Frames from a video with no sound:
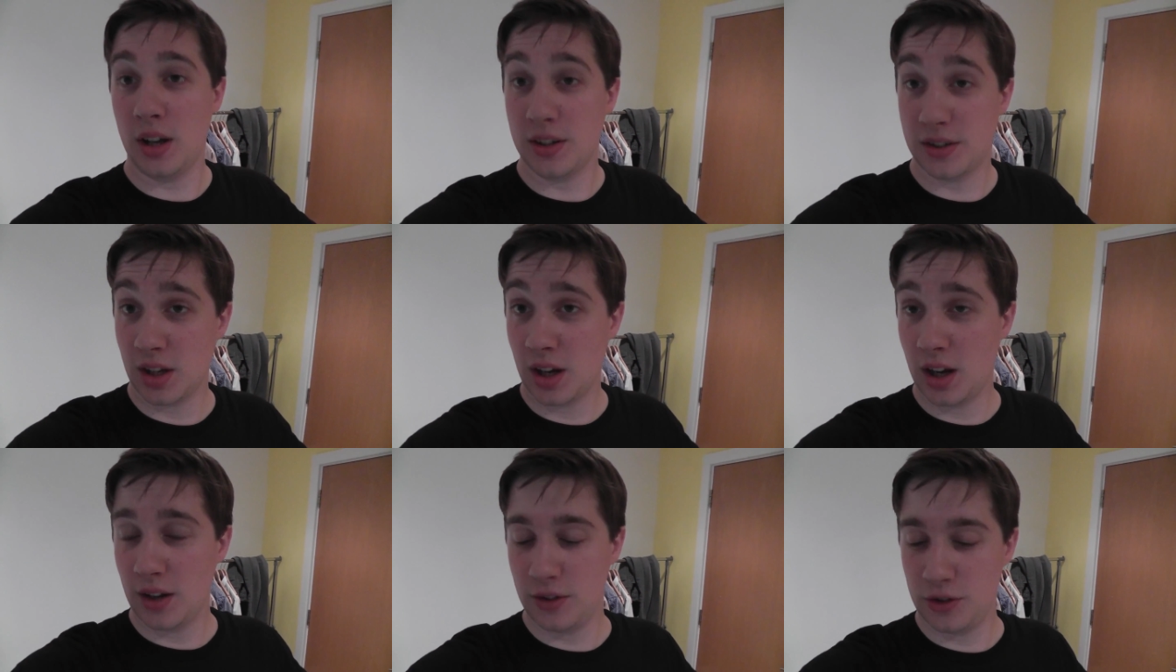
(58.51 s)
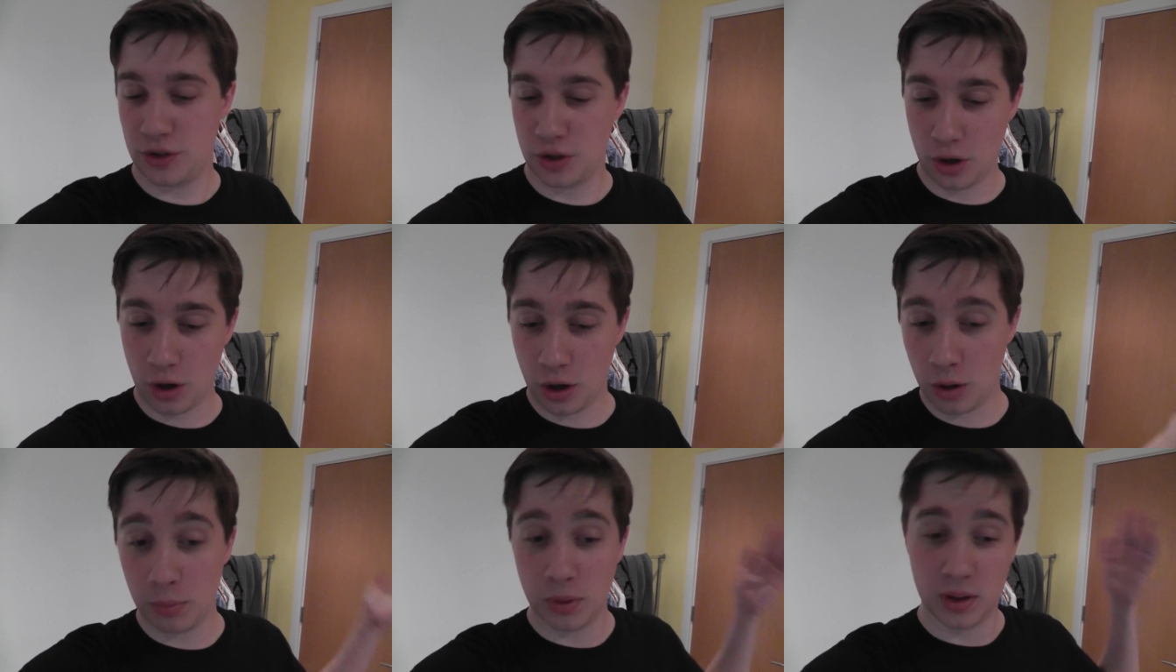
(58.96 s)
I started the
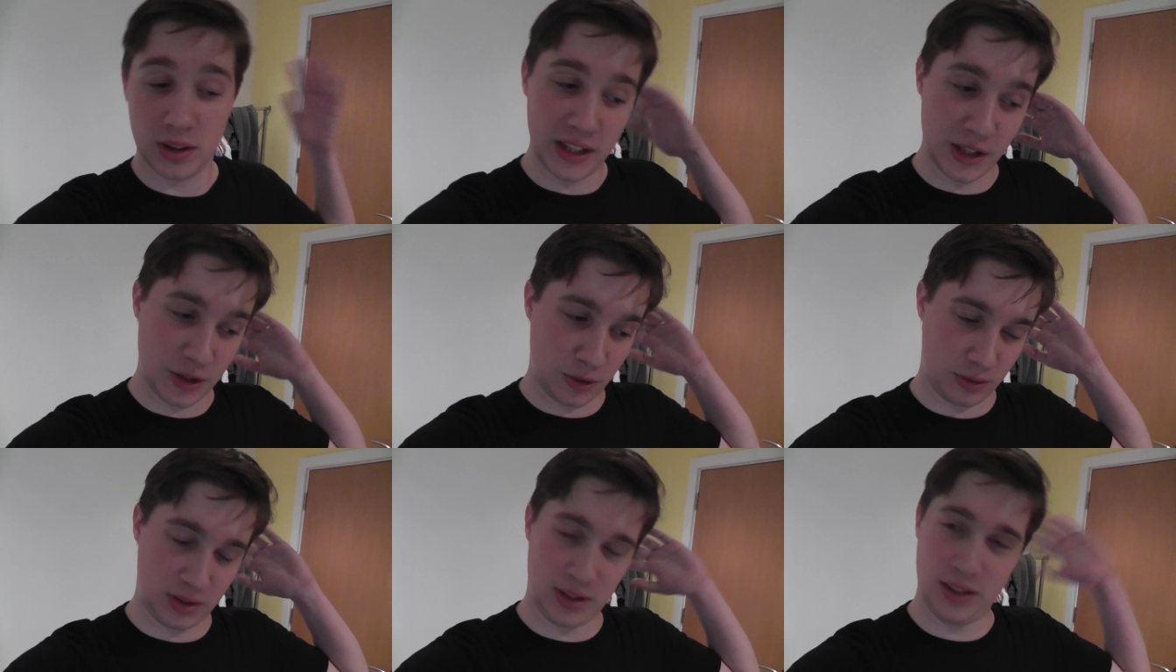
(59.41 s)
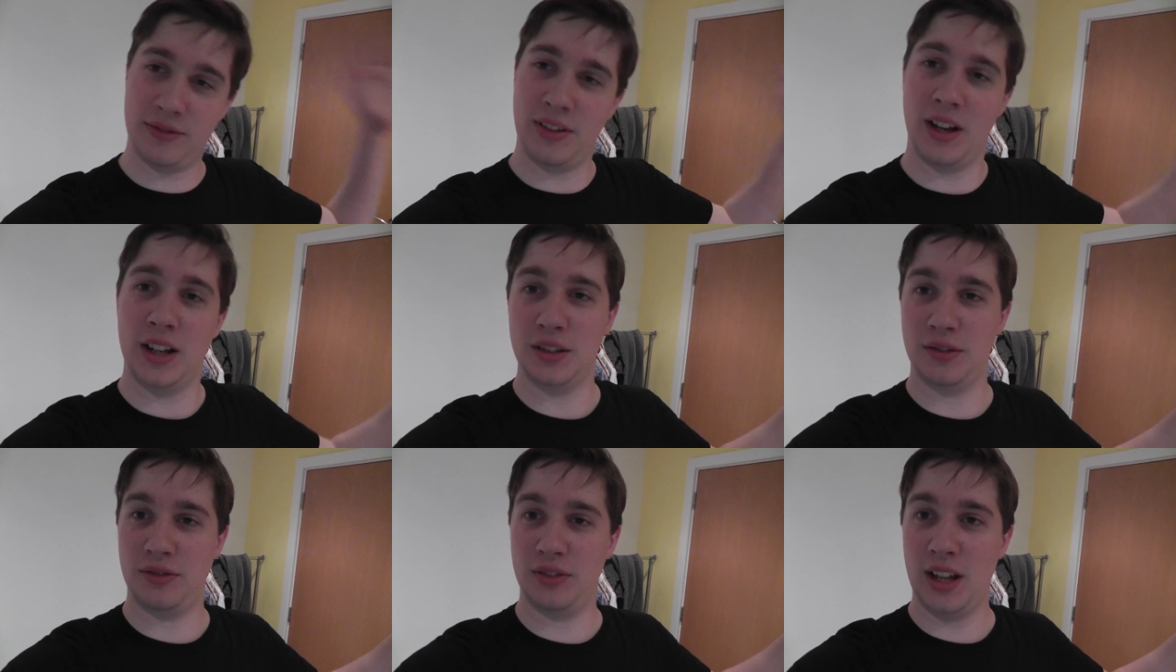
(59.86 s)
job literally
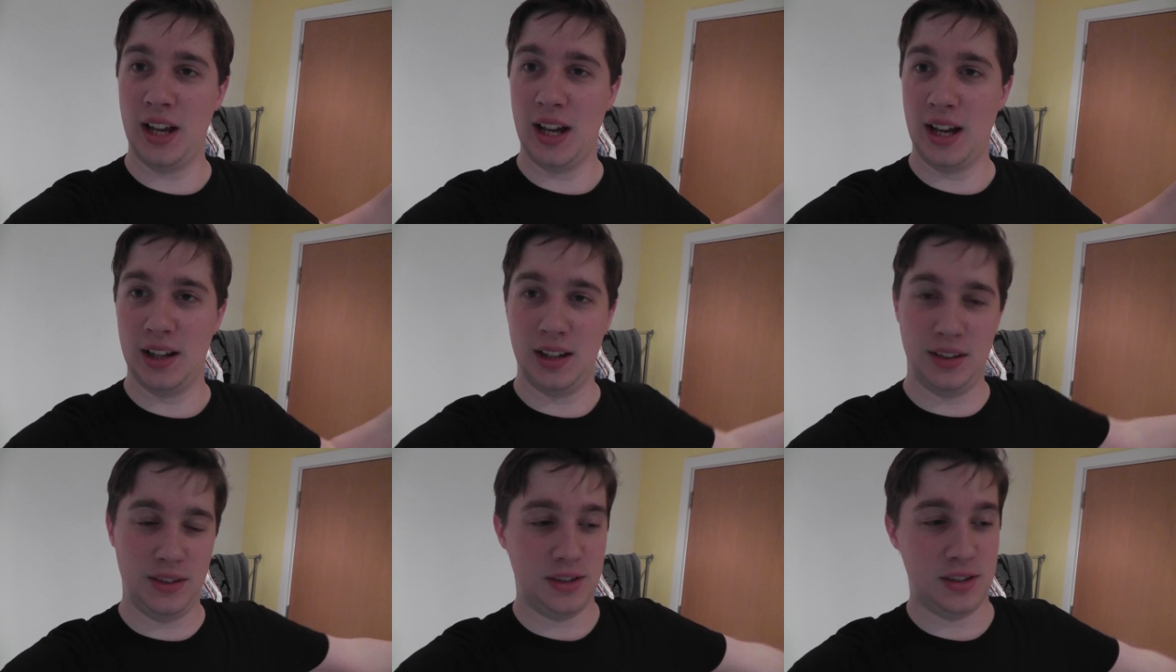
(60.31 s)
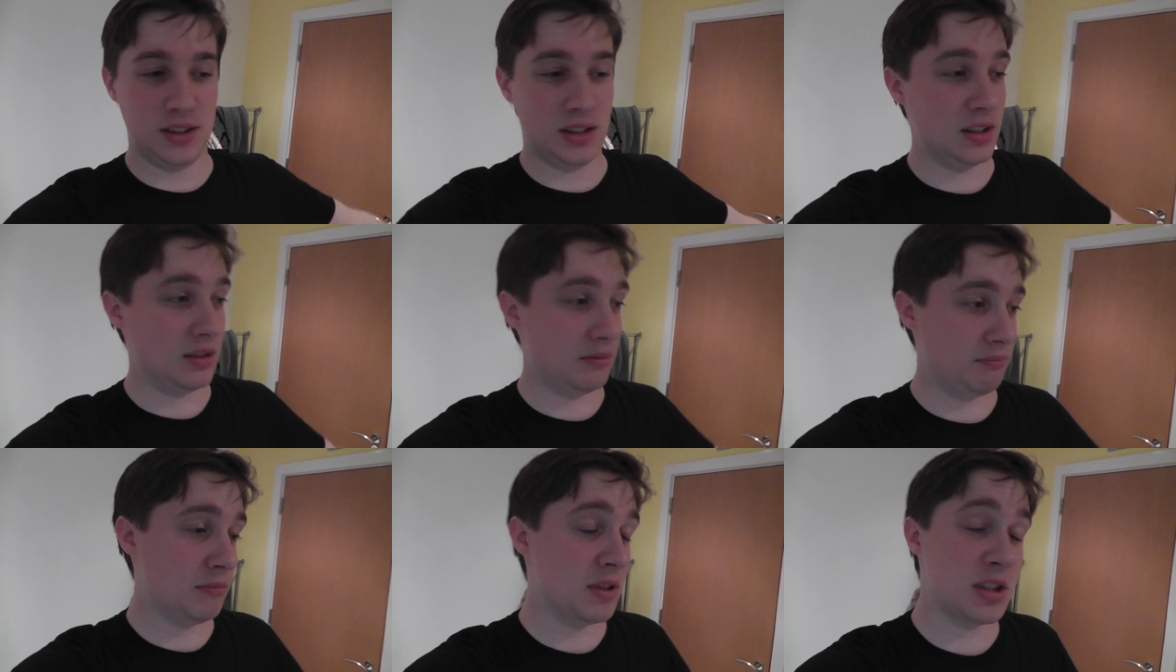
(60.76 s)
found a flat and this is
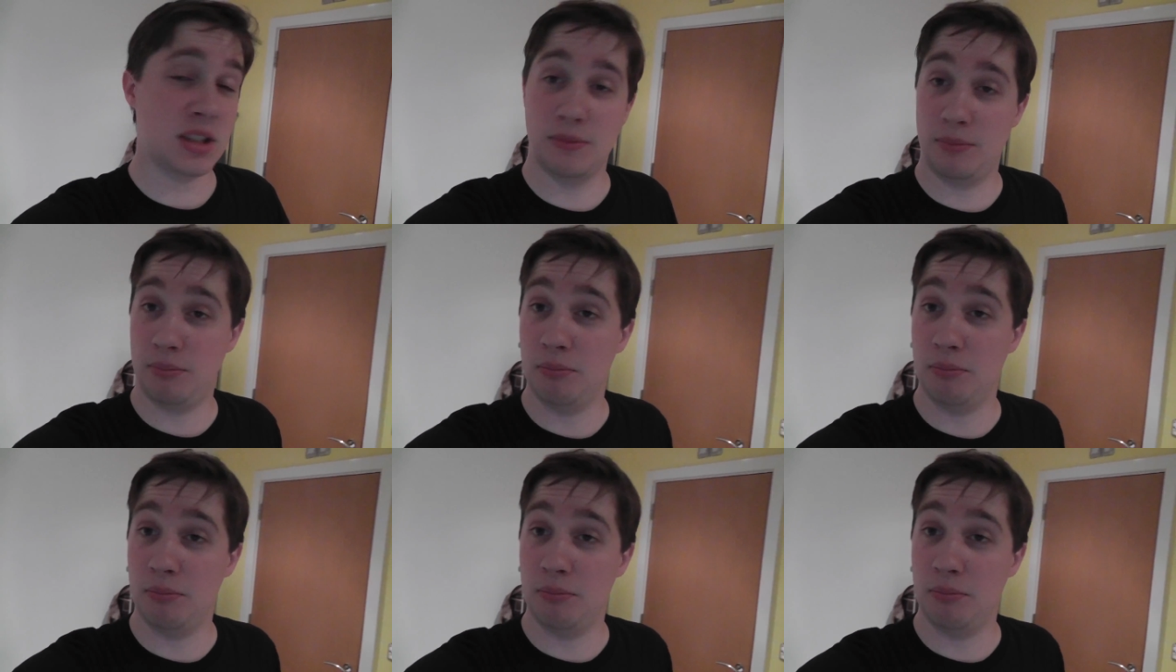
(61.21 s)
the this is